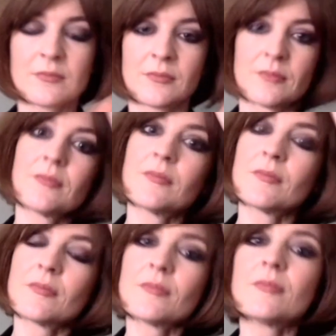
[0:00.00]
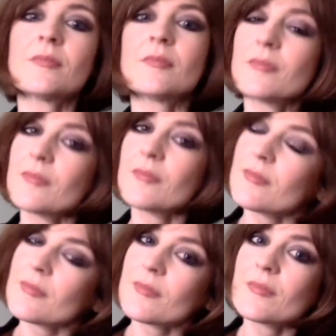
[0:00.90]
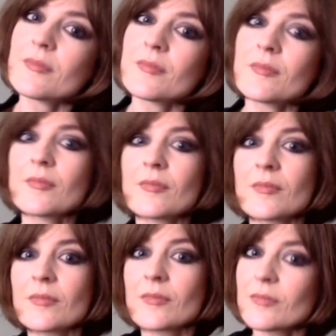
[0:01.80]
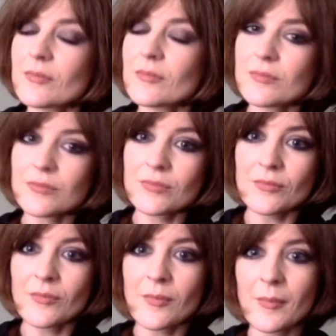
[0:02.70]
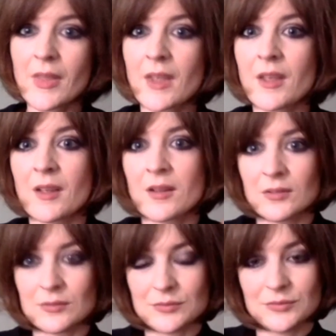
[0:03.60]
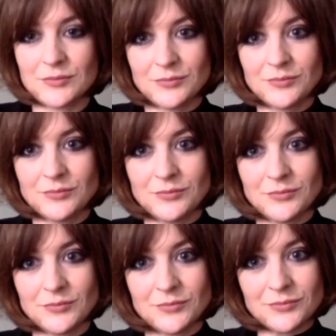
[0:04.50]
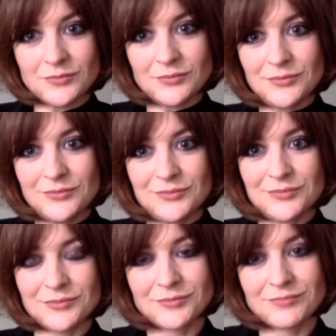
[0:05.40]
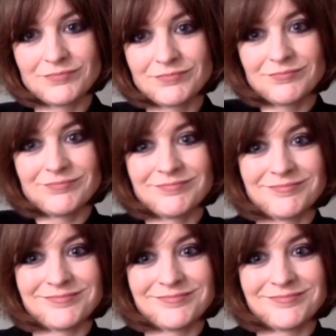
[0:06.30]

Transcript: [no speech]